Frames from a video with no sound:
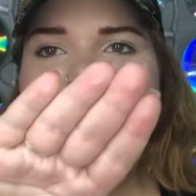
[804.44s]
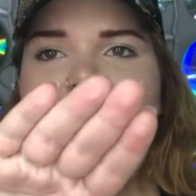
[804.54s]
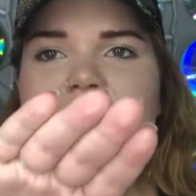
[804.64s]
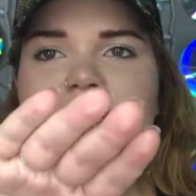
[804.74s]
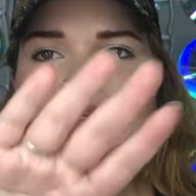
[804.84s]

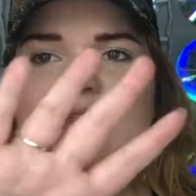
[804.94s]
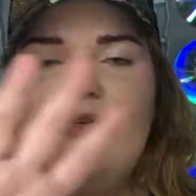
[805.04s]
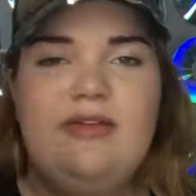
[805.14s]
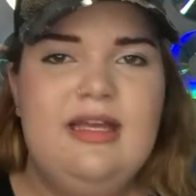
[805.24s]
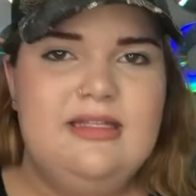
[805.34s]
hand
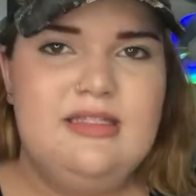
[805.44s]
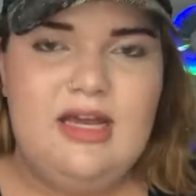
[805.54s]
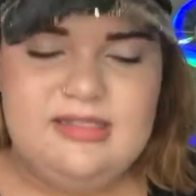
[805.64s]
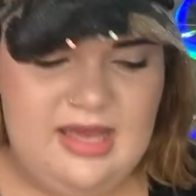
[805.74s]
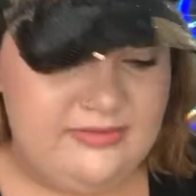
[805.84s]
definitely
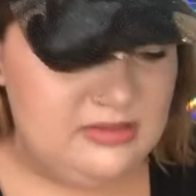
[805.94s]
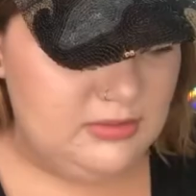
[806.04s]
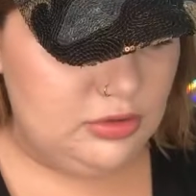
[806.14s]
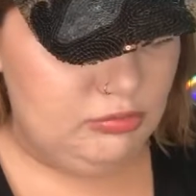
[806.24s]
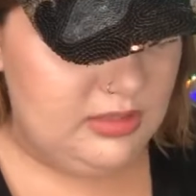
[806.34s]
does have some
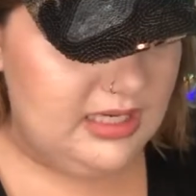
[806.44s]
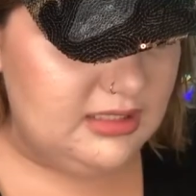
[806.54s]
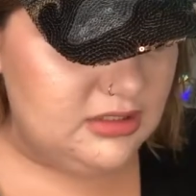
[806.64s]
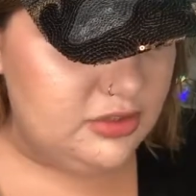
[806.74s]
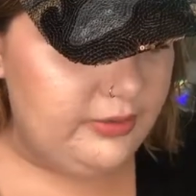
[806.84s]

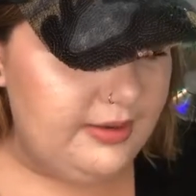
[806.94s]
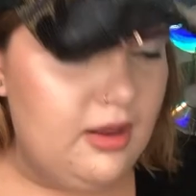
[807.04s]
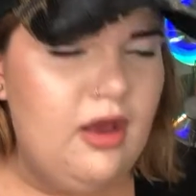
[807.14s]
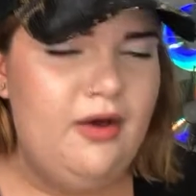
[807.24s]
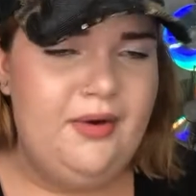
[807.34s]
illuminating to it.
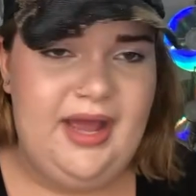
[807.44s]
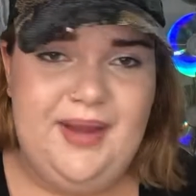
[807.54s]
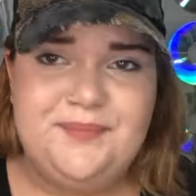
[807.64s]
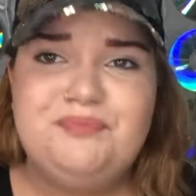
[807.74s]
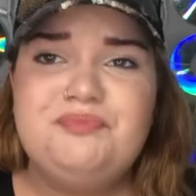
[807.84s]

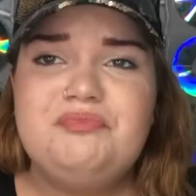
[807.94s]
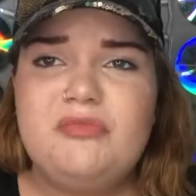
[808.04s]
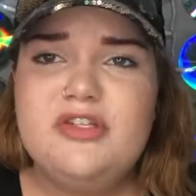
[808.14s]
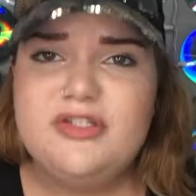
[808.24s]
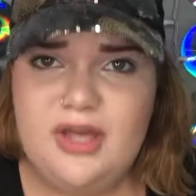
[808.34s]
Okay,
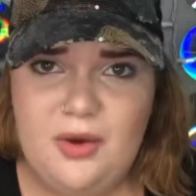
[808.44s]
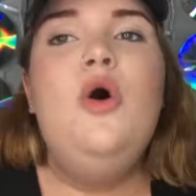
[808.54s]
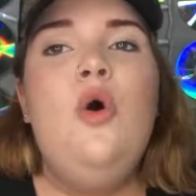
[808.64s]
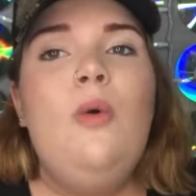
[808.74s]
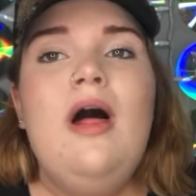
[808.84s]
so
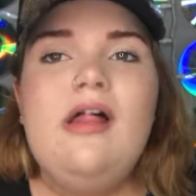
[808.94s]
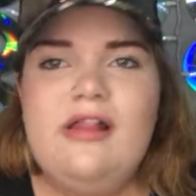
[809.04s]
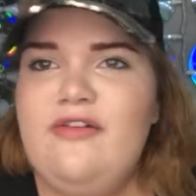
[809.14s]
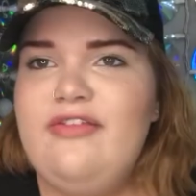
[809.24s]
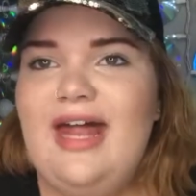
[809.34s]
while
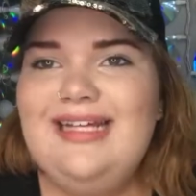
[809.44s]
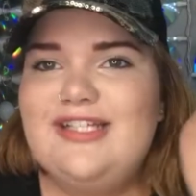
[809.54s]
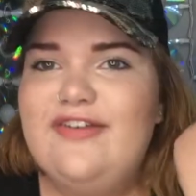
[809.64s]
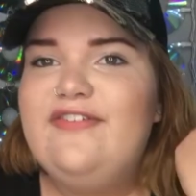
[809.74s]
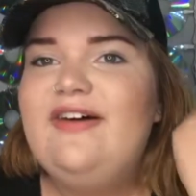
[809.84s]
all of that
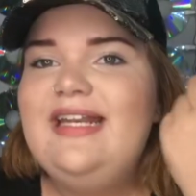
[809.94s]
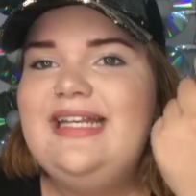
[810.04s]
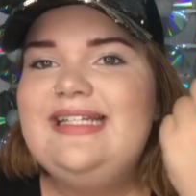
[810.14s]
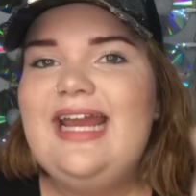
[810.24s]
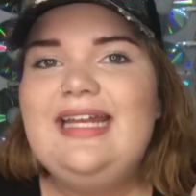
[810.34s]
is fun
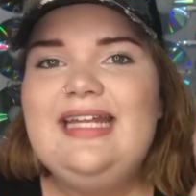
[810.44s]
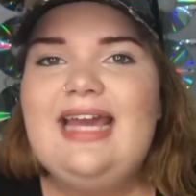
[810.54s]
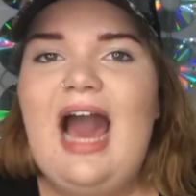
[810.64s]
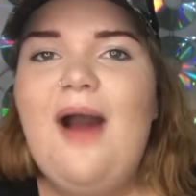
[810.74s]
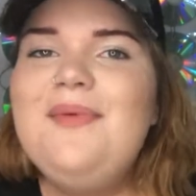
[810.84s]
and dandy,
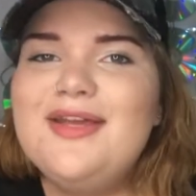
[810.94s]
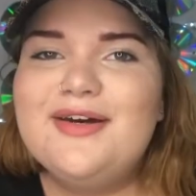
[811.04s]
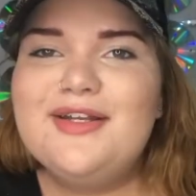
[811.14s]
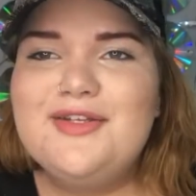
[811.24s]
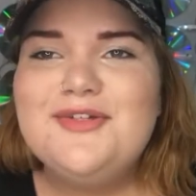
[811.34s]
how are you
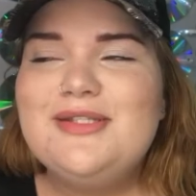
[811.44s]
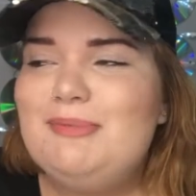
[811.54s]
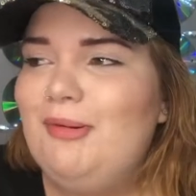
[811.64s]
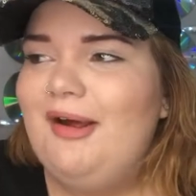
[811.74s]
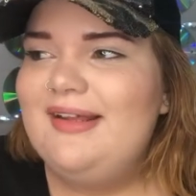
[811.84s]
going to use the
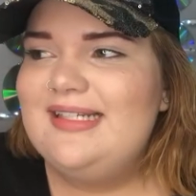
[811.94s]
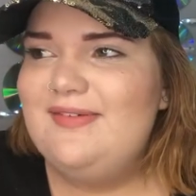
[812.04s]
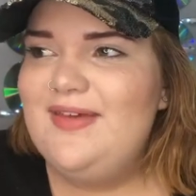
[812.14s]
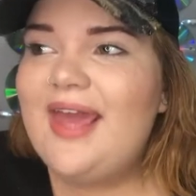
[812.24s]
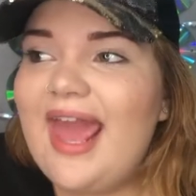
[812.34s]
product
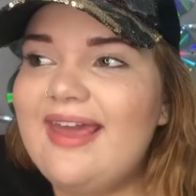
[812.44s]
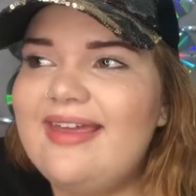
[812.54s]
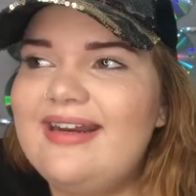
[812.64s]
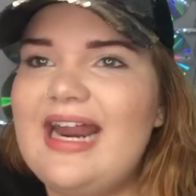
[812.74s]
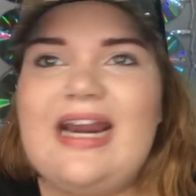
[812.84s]
if you can't
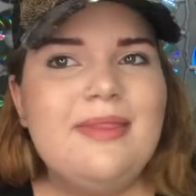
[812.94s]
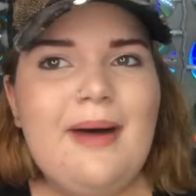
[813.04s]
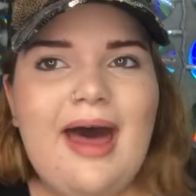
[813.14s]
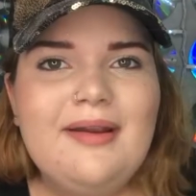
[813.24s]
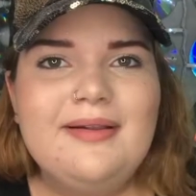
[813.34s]
get it out of the
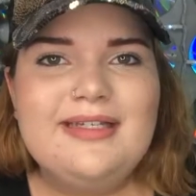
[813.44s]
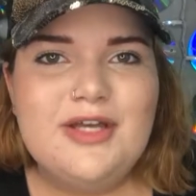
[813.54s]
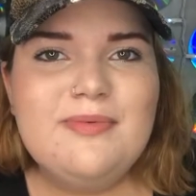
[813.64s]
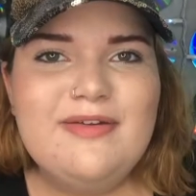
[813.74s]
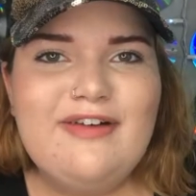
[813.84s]
bottle? It
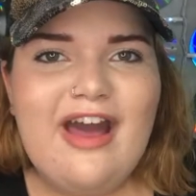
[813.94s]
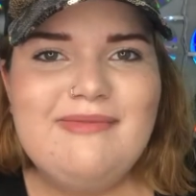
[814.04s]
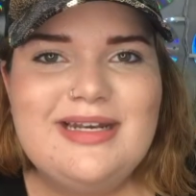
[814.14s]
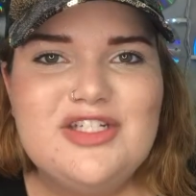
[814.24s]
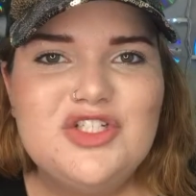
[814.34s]
took me five
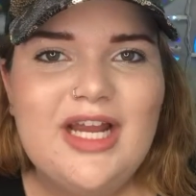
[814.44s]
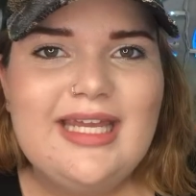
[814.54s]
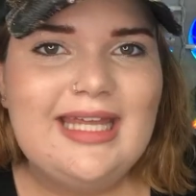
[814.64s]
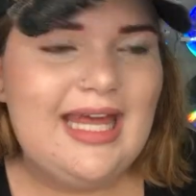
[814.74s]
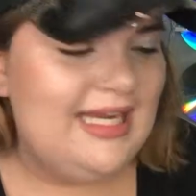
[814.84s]
minutes to try and
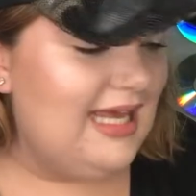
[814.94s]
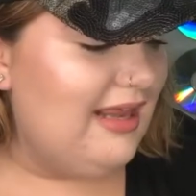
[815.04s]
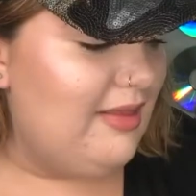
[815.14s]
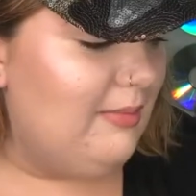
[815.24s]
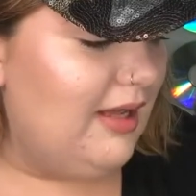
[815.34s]
get any out
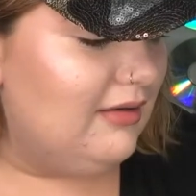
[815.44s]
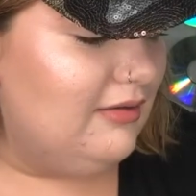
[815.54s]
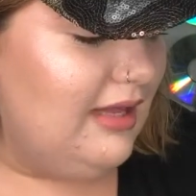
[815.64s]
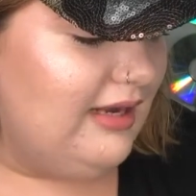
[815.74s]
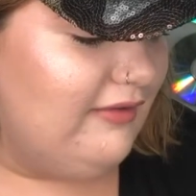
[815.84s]
of the
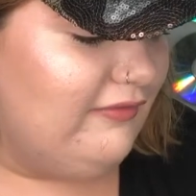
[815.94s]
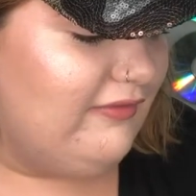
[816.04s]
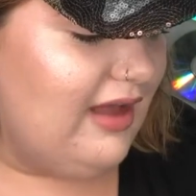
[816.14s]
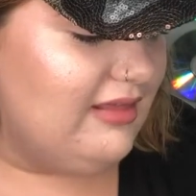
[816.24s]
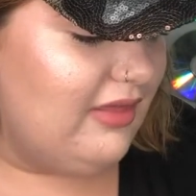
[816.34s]
bottle, and I
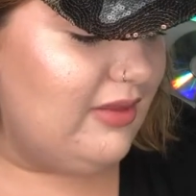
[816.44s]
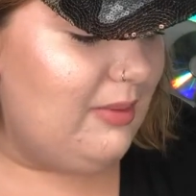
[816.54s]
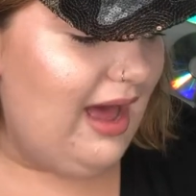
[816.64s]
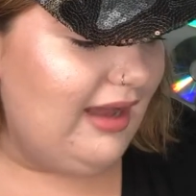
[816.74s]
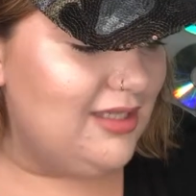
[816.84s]
find that the
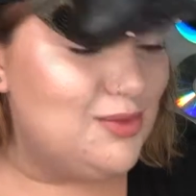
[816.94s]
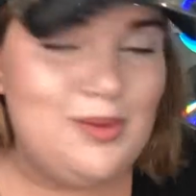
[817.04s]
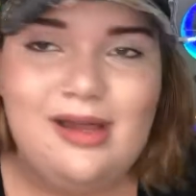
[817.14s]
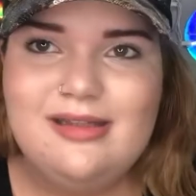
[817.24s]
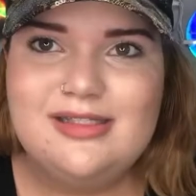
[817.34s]
package,
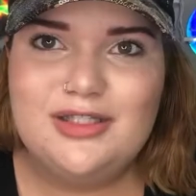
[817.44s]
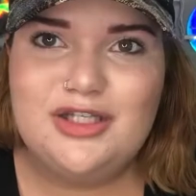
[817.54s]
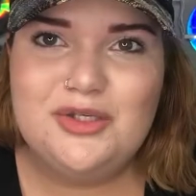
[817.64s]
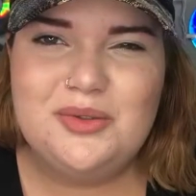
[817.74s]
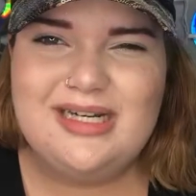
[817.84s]
while it's a
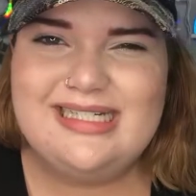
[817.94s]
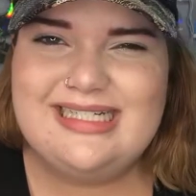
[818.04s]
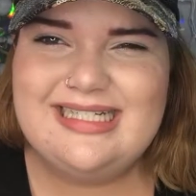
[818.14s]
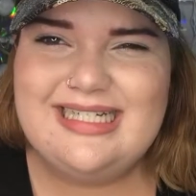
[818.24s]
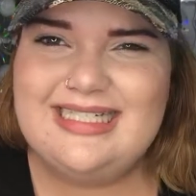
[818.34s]
cute
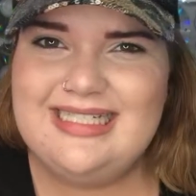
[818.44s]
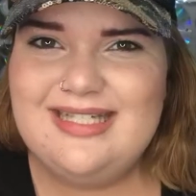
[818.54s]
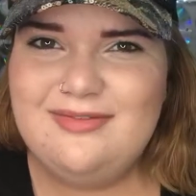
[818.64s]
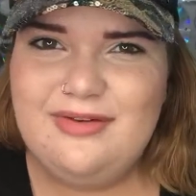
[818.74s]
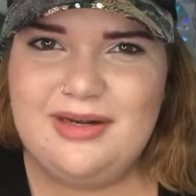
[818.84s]
idea, it
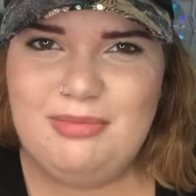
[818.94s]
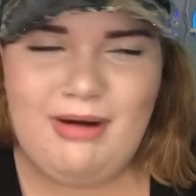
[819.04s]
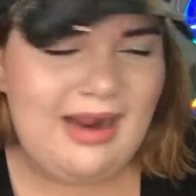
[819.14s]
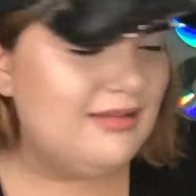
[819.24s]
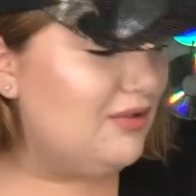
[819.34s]
isn't very
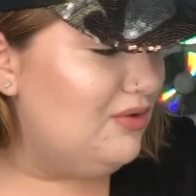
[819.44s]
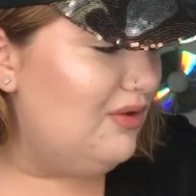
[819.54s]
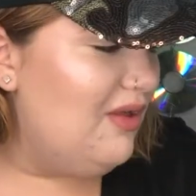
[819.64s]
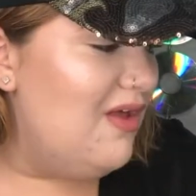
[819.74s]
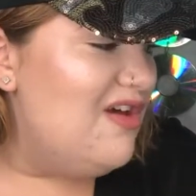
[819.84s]

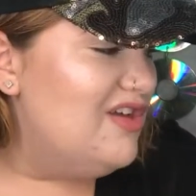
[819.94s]
practical.